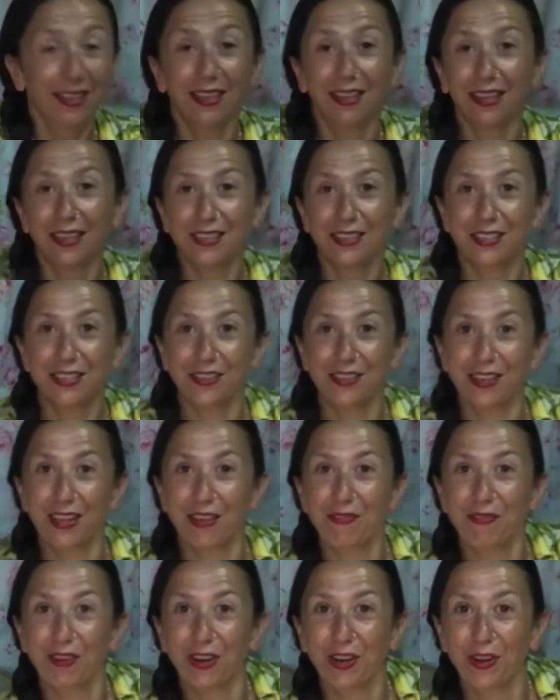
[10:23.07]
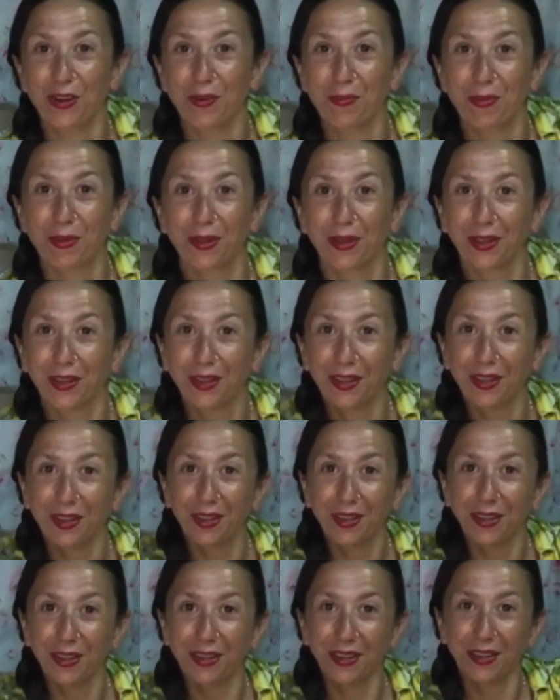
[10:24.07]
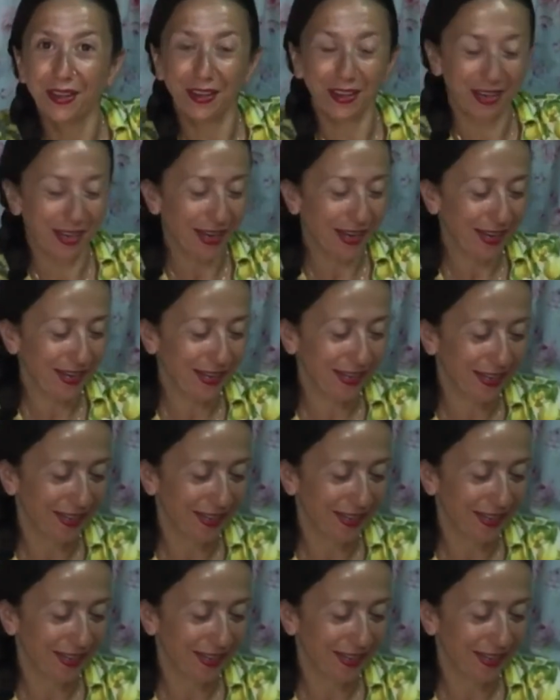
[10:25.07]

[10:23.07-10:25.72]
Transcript: into the envelope, okay?